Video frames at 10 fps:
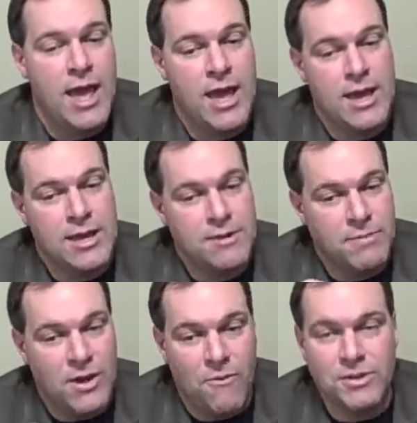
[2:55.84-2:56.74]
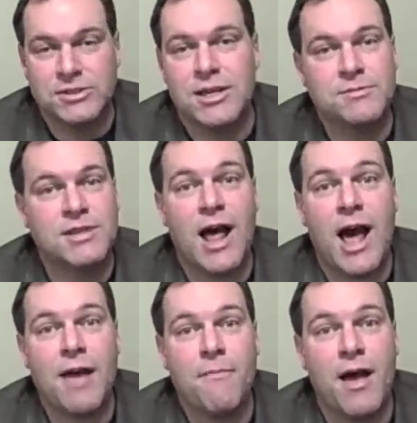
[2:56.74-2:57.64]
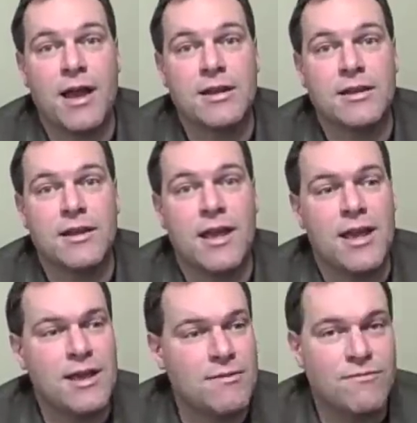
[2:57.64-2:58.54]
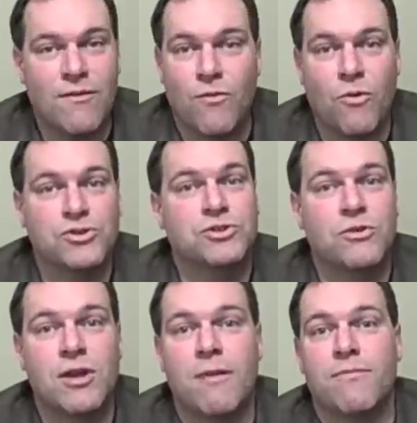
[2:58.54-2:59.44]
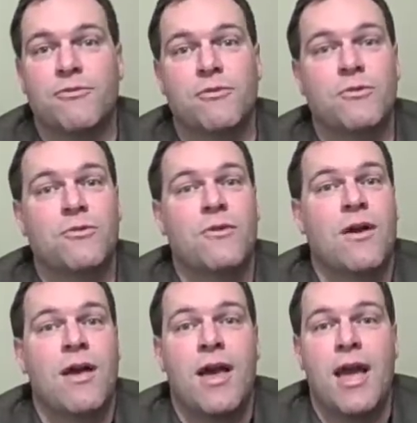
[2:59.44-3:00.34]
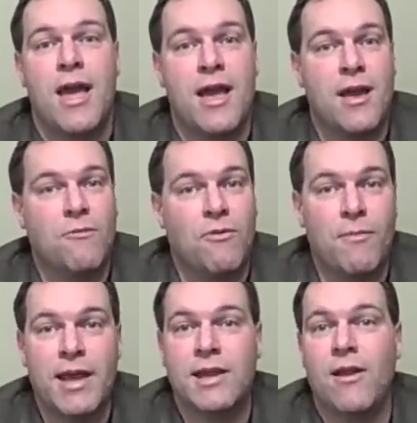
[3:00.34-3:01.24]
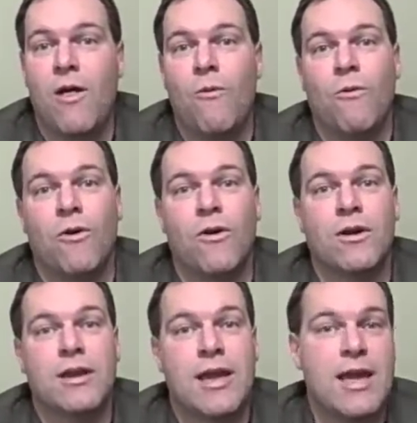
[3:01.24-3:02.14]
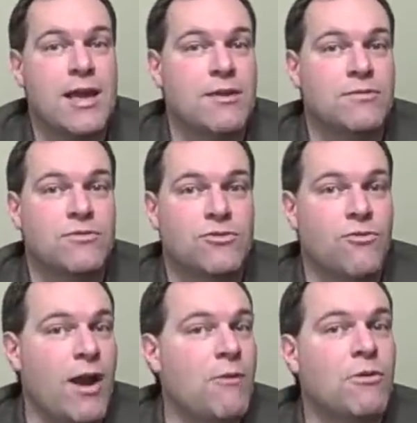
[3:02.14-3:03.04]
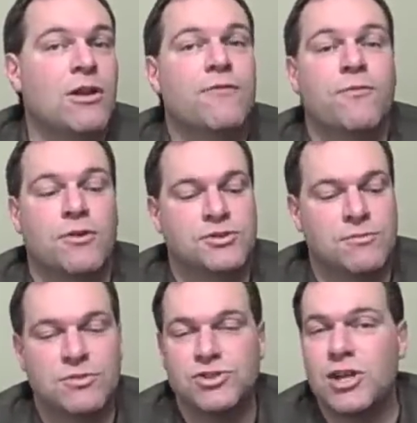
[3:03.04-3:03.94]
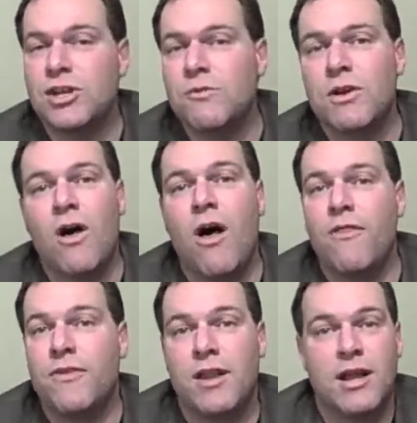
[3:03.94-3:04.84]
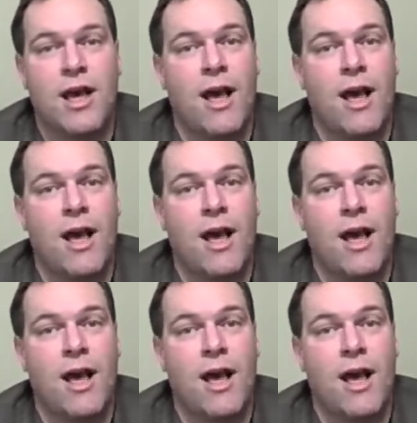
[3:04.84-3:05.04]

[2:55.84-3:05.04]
but he always keeps it high-minded. And of course, you'll come through and we'll make it all work, and Trey will look for some genuine, authentic